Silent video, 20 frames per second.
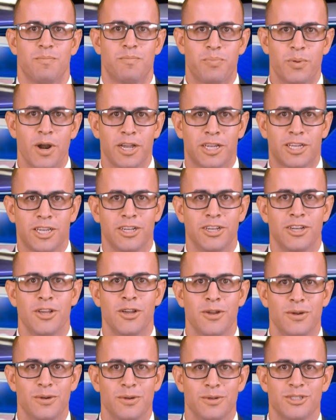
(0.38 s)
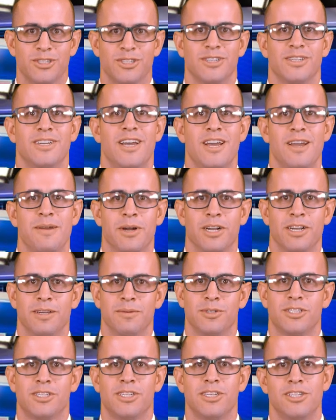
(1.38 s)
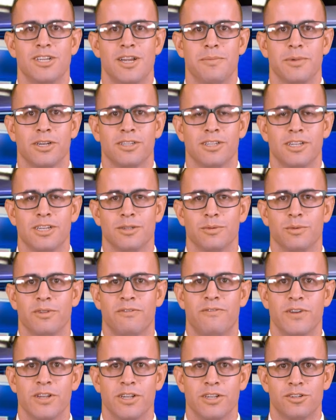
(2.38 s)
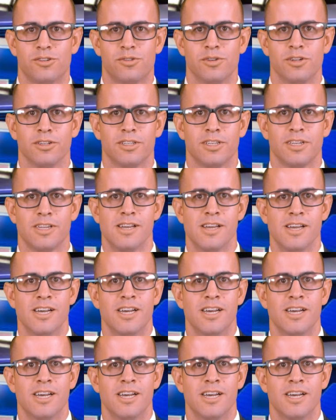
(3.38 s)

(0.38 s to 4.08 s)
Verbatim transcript: Breaking news! Hey, my name is TJ McClellan with Fitness Realty.